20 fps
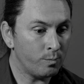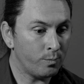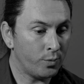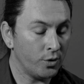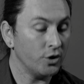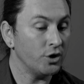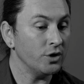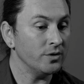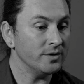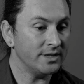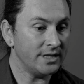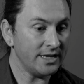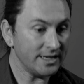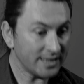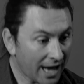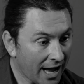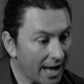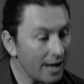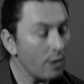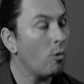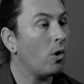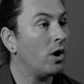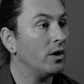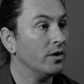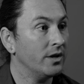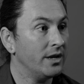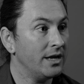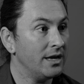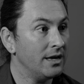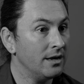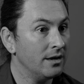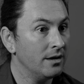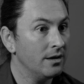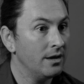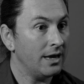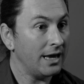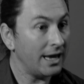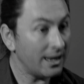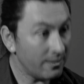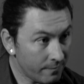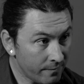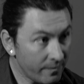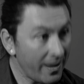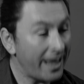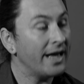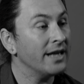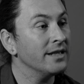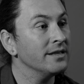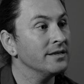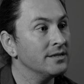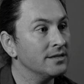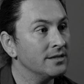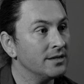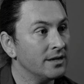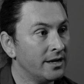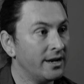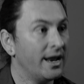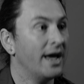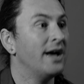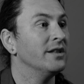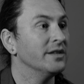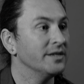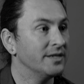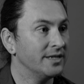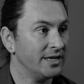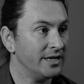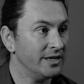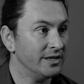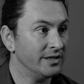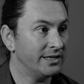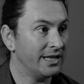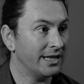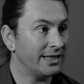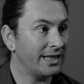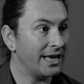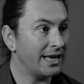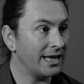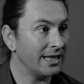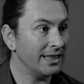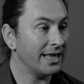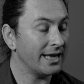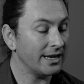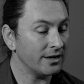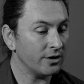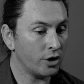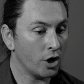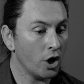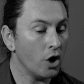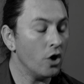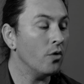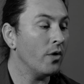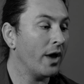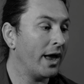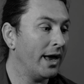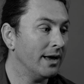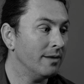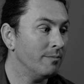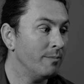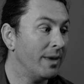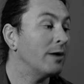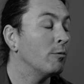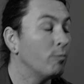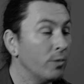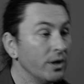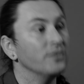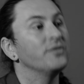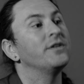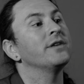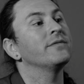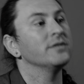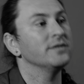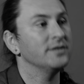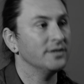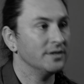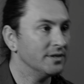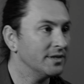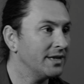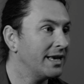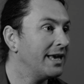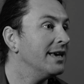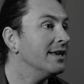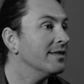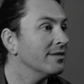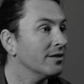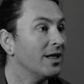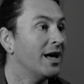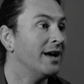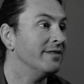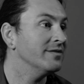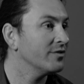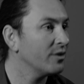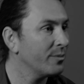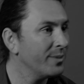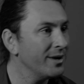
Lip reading: produce these high quality, advanced analyses that they can then go and make real differences in the lives of their